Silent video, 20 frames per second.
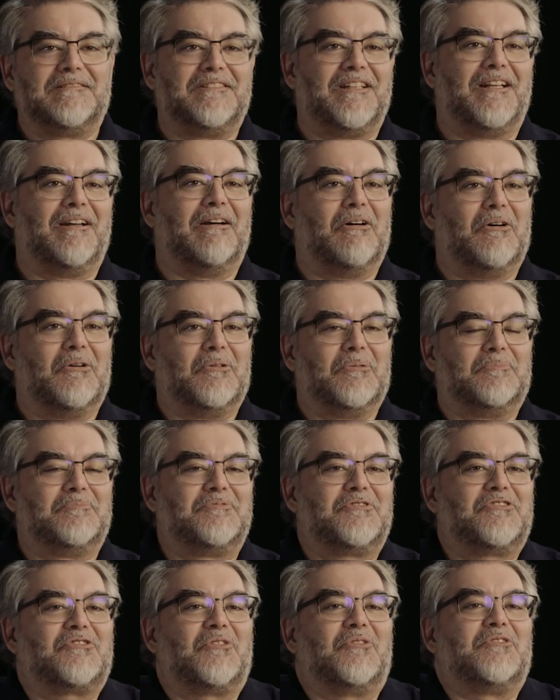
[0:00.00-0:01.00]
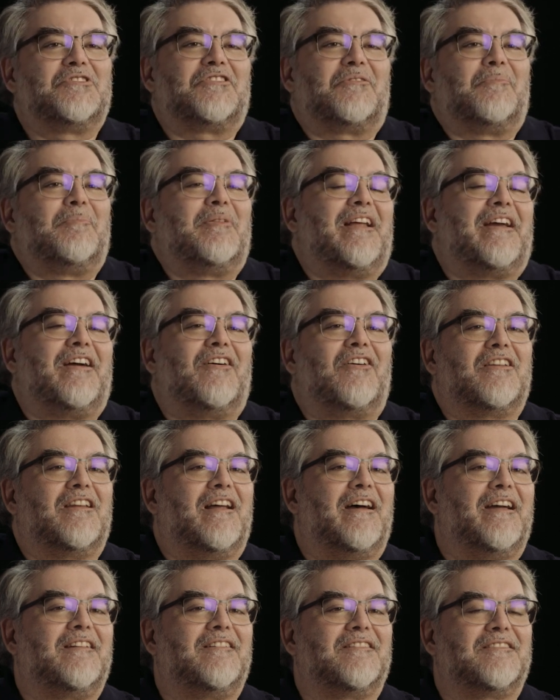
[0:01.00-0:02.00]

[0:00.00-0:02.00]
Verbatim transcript: you know, social play online